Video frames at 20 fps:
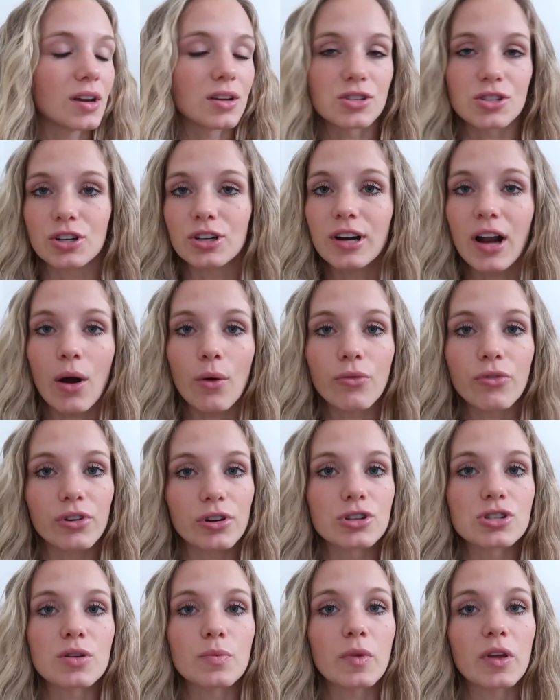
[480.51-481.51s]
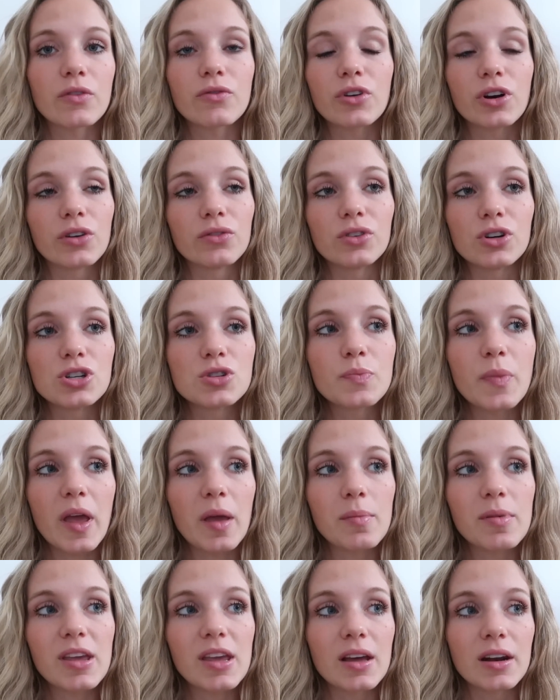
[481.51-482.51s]
a certain outfit or something for your first
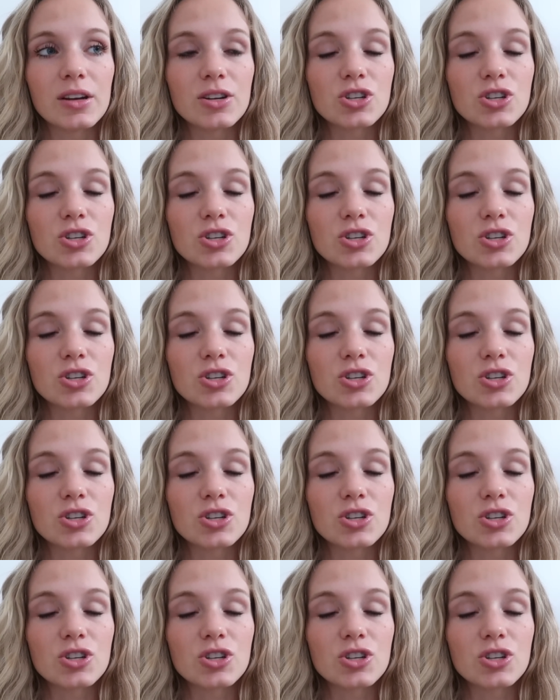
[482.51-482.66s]
baby and